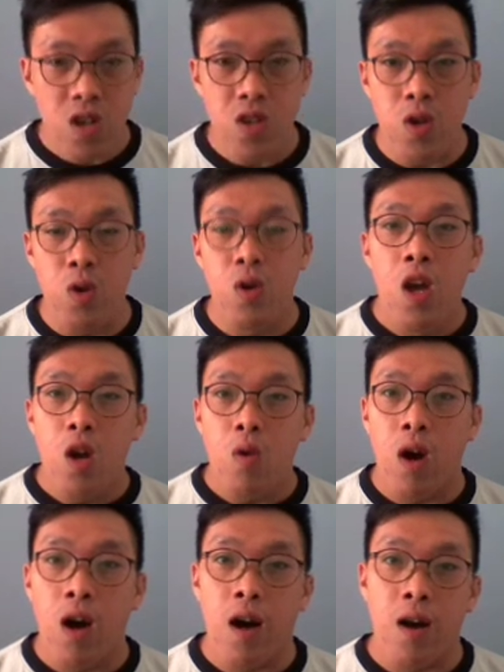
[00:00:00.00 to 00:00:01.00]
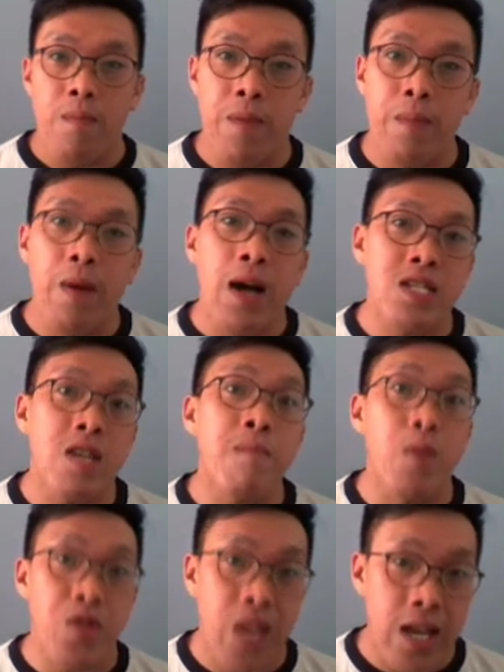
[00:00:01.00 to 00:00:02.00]
So people are
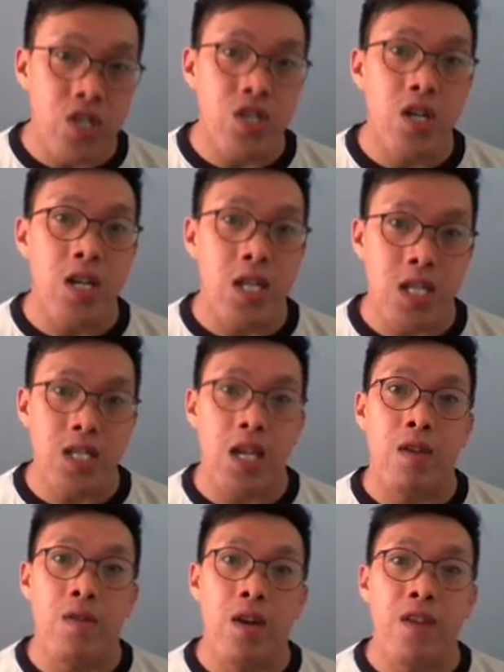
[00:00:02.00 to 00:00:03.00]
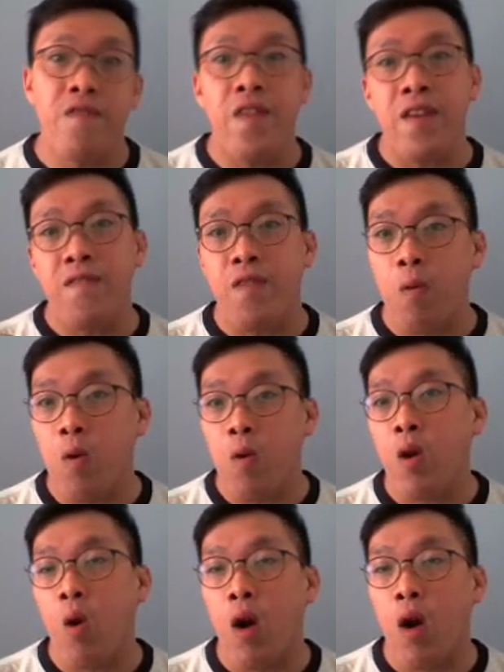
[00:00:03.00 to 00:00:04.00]
seeing potential in this area. In fact, from
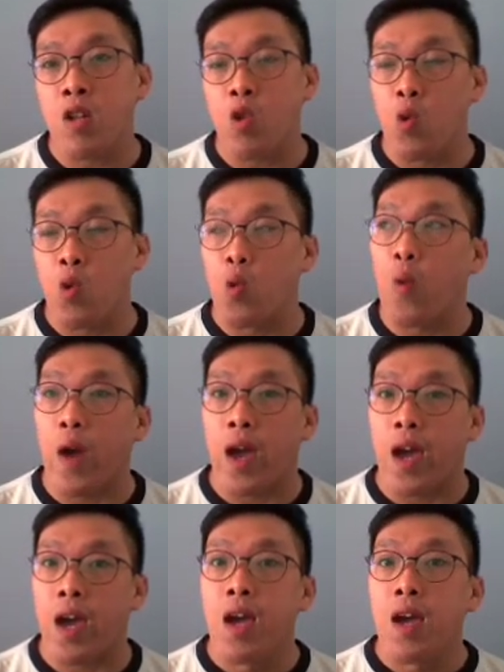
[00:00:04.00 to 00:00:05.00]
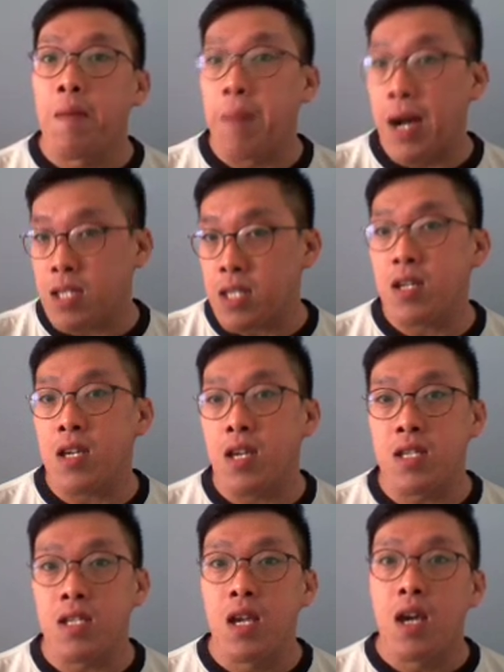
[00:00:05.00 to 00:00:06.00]
Huai Khwang to where Bangsar
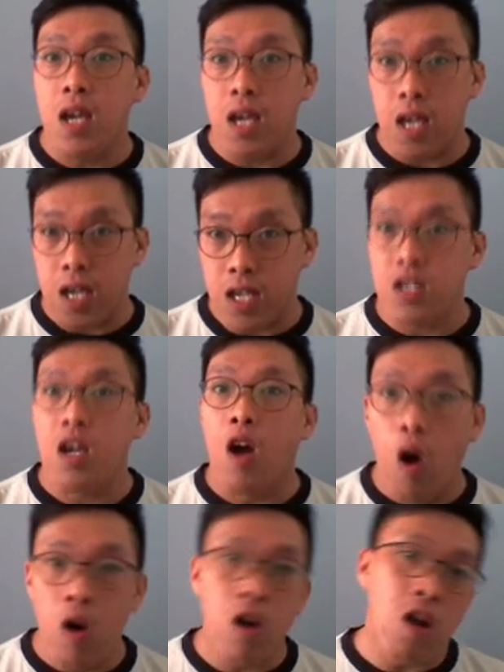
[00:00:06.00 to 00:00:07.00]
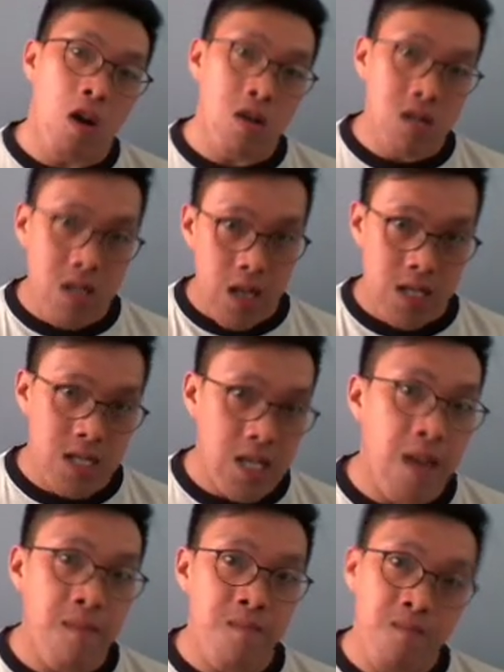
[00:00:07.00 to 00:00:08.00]
is, it is all along the
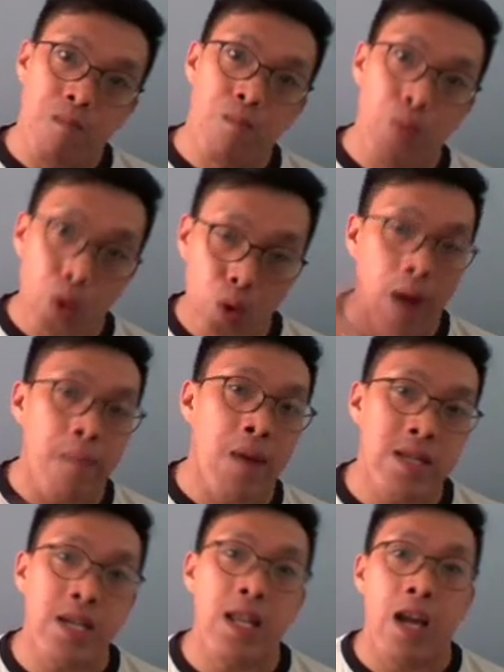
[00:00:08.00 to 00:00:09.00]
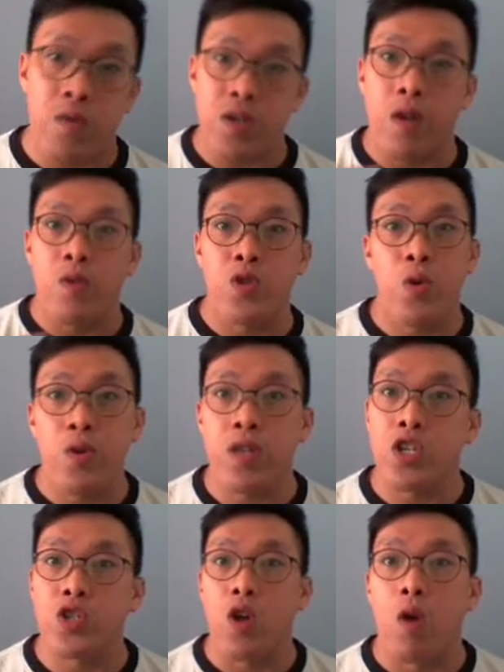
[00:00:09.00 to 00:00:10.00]
same blue MRT line, which I will show you
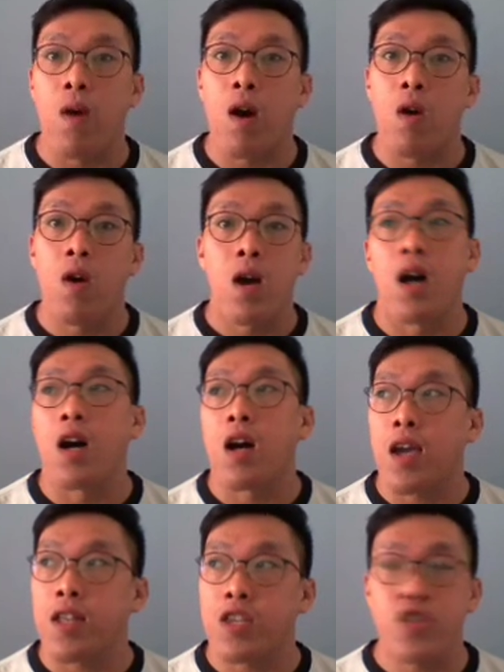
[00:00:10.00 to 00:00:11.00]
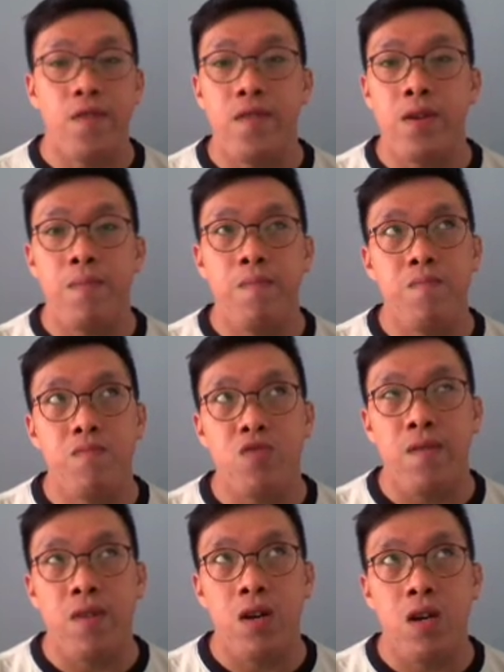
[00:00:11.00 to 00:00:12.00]
in a short while. And the travel
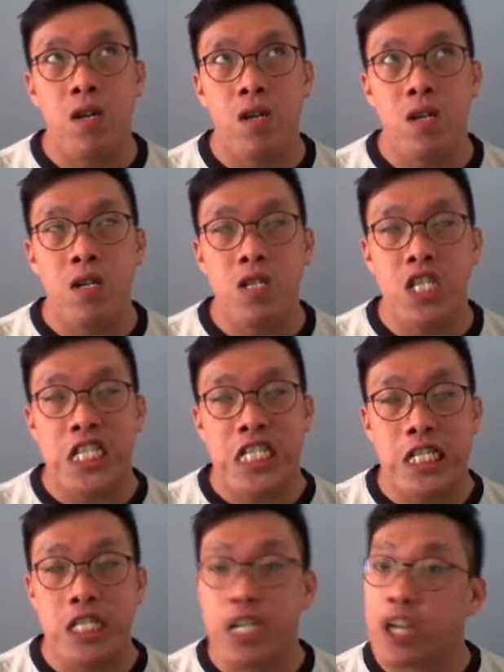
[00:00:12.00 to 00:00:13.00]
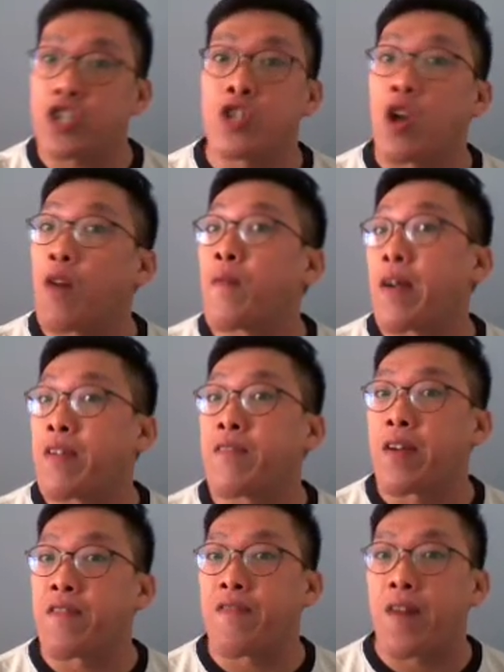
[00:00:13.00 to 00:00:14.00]
distance is actually not
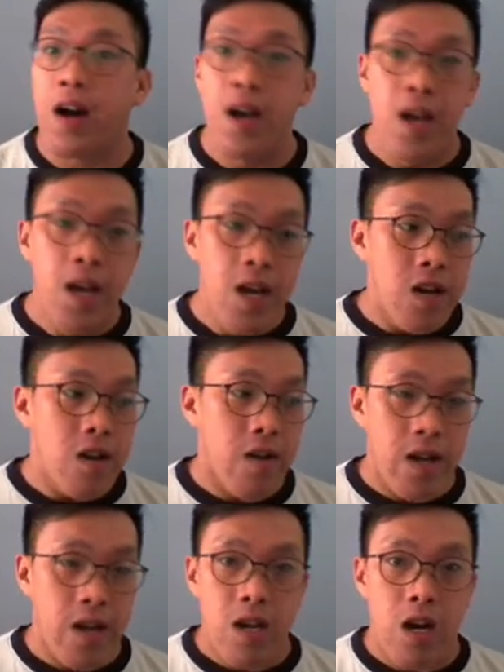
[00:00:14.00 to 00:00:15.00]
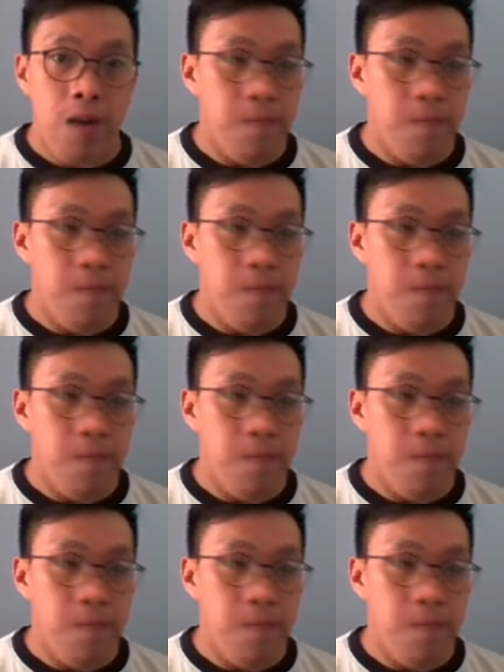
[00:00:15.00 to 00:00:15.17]
very far, right?